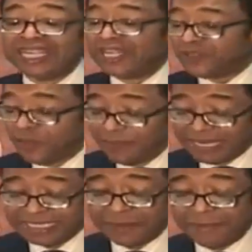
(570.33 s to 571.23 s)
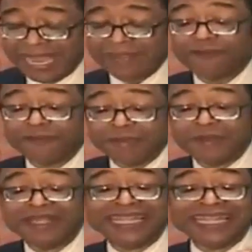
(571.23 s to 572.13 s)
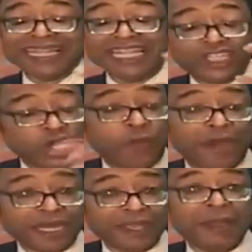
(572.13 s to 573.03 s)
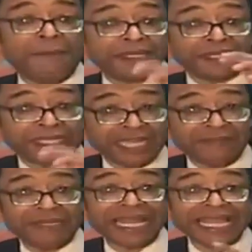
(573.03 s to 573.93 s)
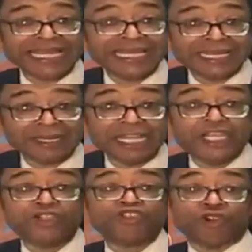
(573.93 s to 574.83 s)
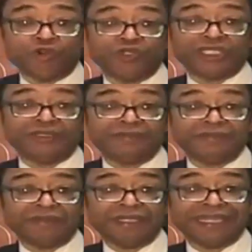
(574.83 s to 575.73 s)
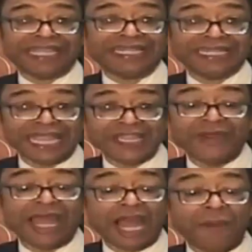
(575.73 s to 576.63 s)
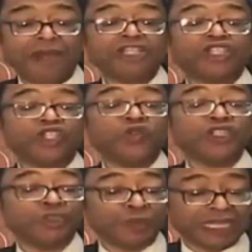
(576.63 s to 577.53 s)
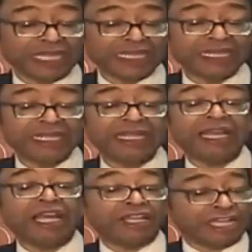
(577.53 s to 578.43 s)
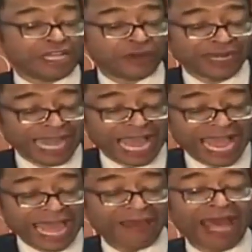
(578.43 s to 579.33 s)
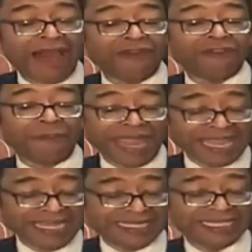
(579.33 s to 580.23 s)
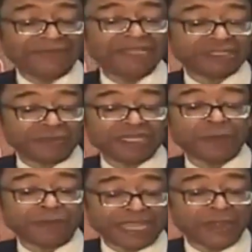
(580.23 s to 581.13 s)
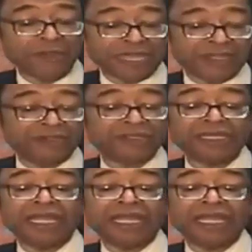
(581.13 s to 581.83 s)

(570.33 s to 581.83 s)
And your money's in the bank. Remember, it's your money, but the government literally controls it. They can tell you how much you can spend, that they're going to allow out of the banking system this month to pay your bills,